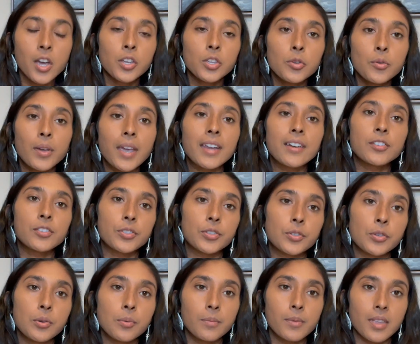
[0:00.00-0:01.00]
you can
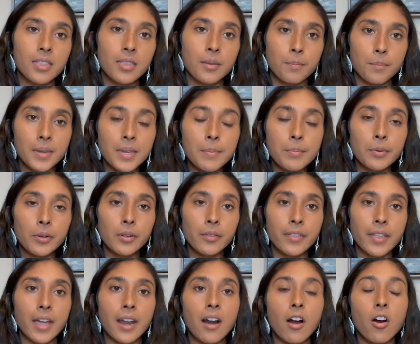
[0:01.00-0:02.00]
assume that the people
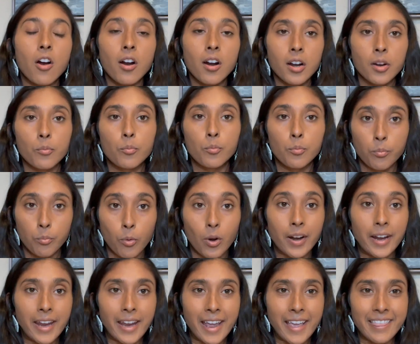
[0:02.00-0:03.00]
that are
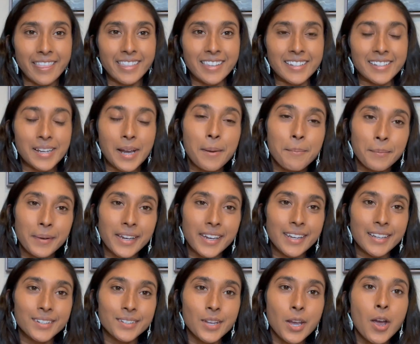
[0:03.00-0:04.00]
working at these
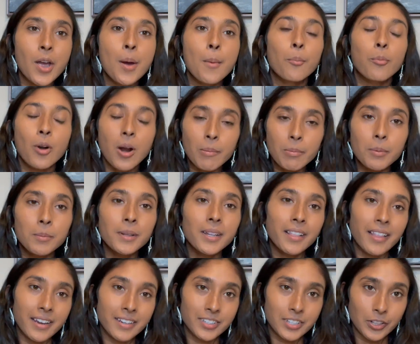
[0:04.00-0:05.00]
companies probably
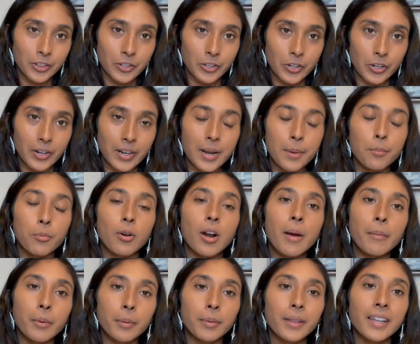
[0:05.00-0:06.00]
like to learn and
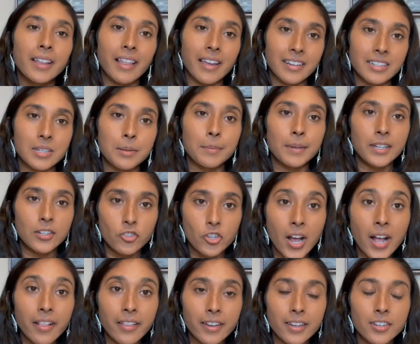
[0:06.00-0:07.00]
probably like to be
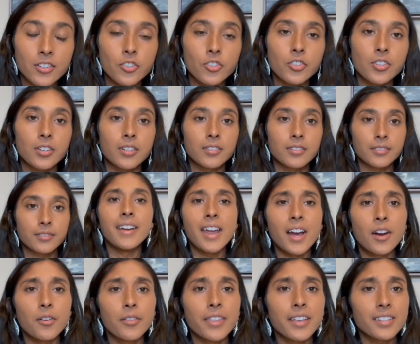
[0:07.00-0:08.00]
challenged.
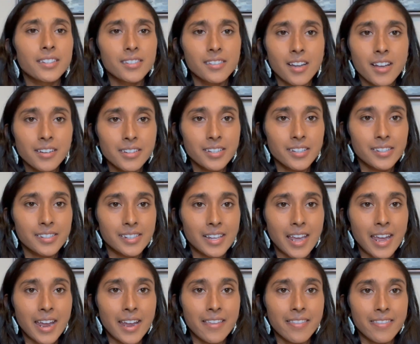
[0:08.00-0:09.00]
Now, that's not to
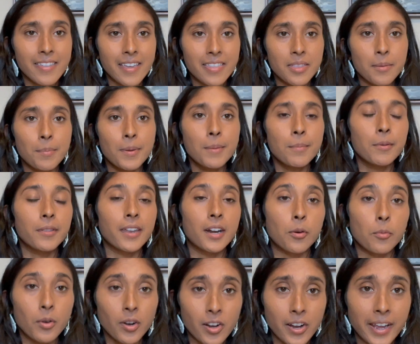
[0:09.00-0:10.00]
say that the people that are
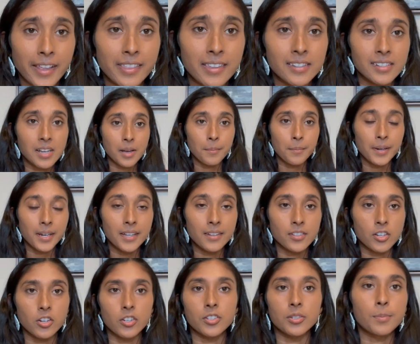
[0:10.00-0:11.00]
working at these companies
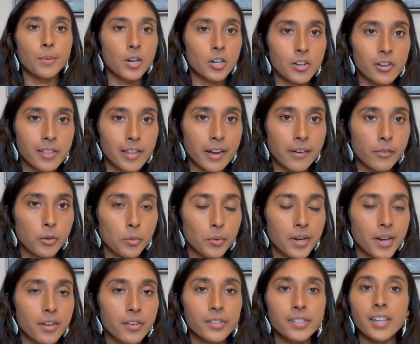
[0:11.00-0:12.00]
are smarter than everyone
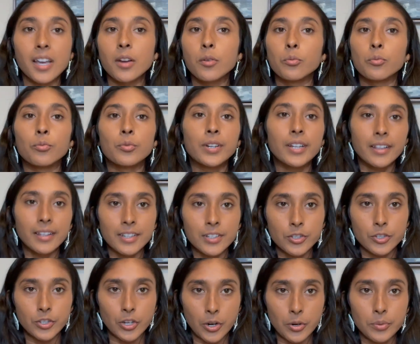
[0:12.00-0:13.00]
else. I really
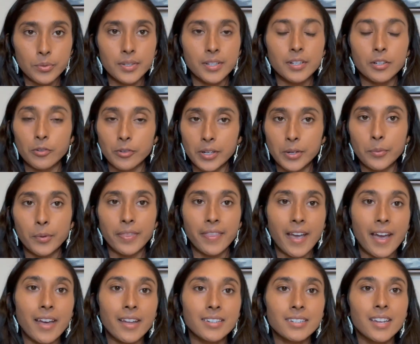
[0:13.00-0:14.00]
don't agree with
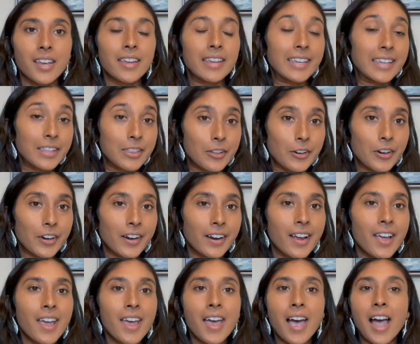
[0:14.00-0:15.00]
that either.
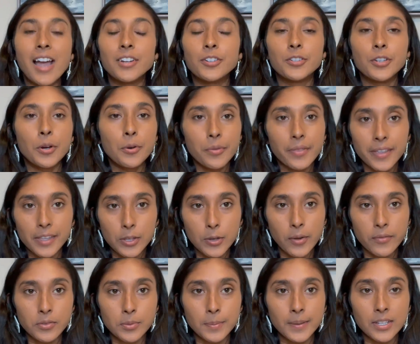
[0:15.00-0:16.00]
I don't think you
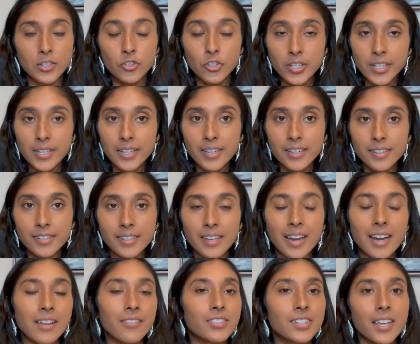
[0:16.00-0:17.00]
have to be a genius,
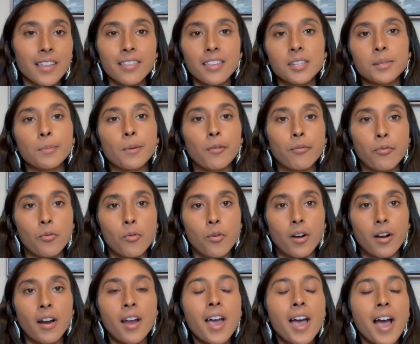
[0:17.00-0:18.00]
and I've said this
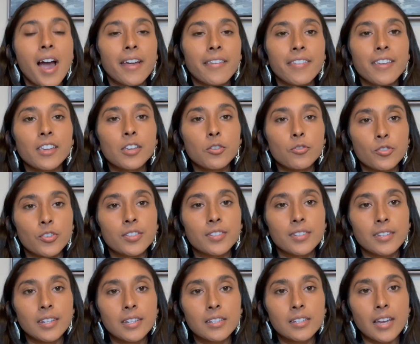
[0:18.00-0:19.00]
before. I think you just
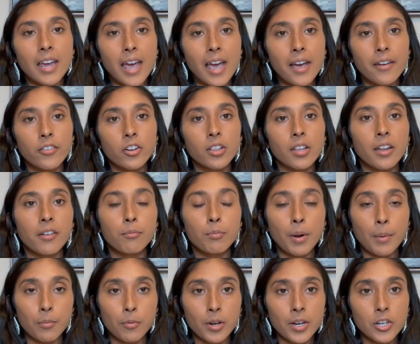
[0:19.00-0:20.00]
need to have a lot of
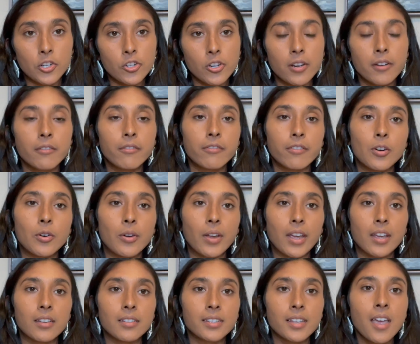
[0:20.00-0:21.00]
preparation,
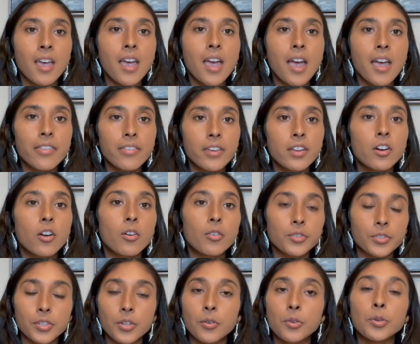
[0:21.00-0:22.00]
focus, and then
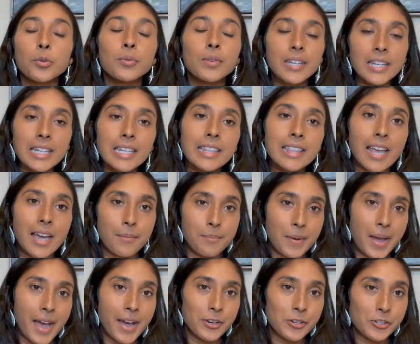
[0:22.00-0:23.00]
also you need that
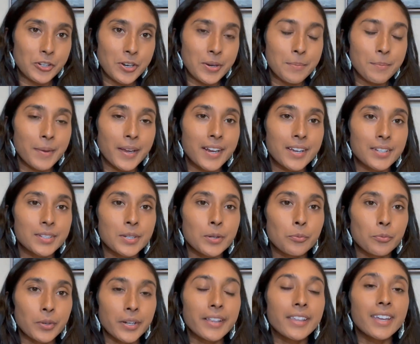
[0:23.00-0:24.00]
passion because
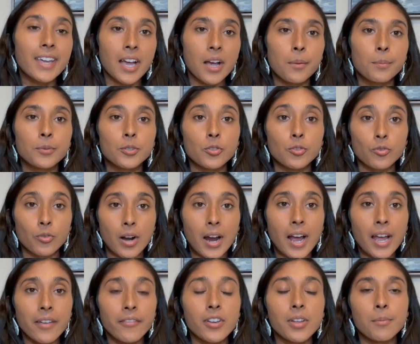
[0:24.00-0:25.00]
it really helps
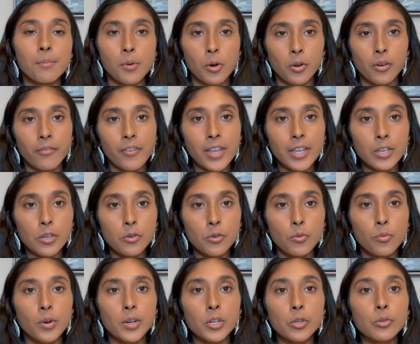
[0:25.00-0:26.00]
drive and motivate you
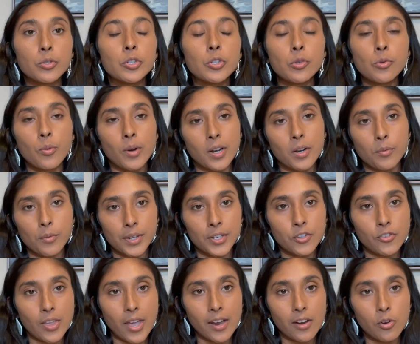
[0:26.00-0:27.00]
when you do want to
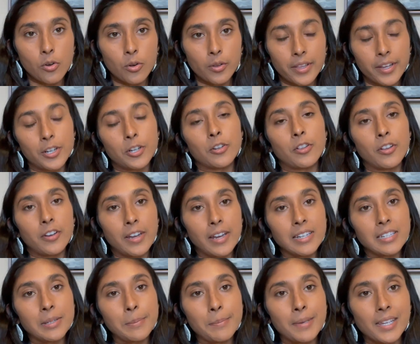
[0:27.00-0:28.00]
reach that goal that you're
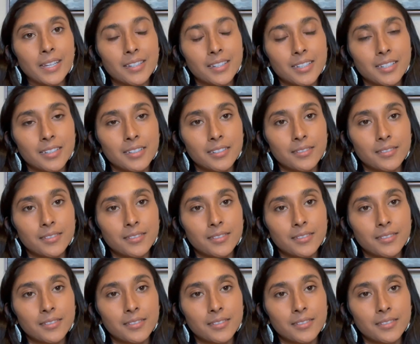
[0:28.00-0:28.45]
looking to meet.